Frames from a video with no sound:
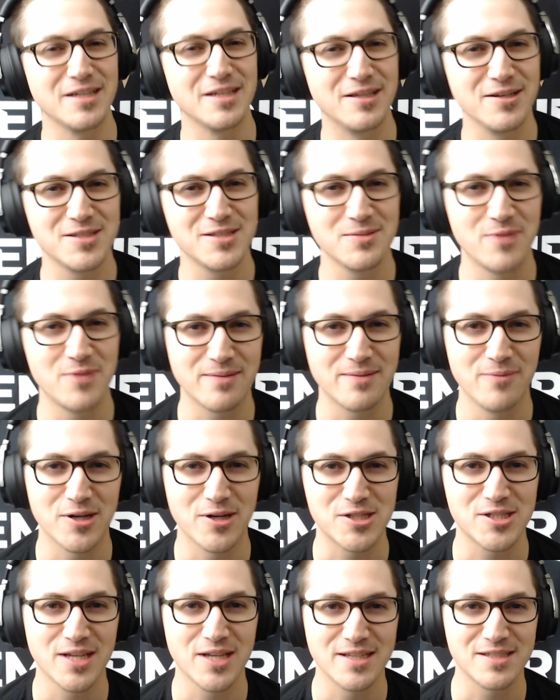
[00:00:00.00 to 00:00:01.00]
It doesn't make
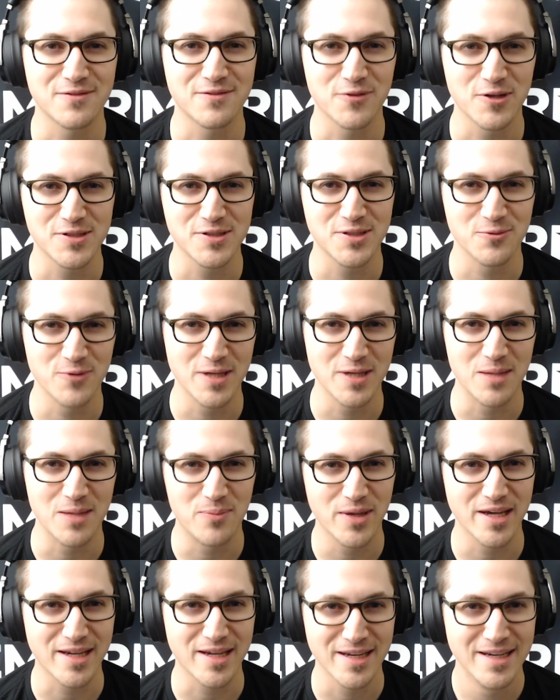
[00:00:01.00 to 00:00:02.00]
much sense for us to really
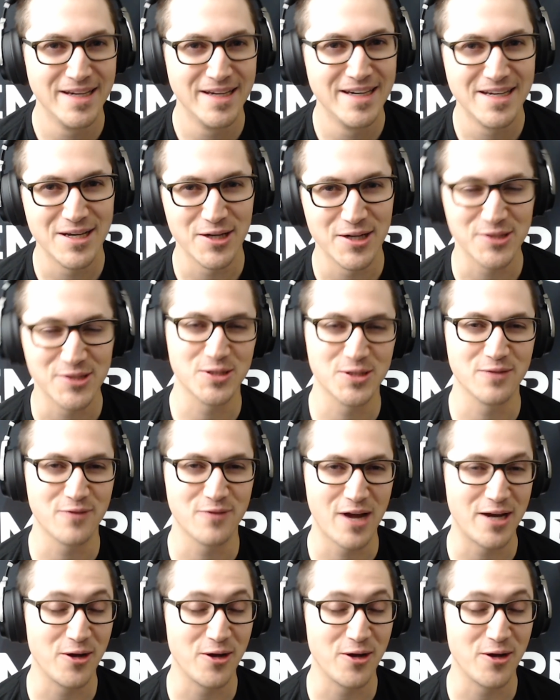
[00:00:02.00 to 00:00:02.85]
pick a server.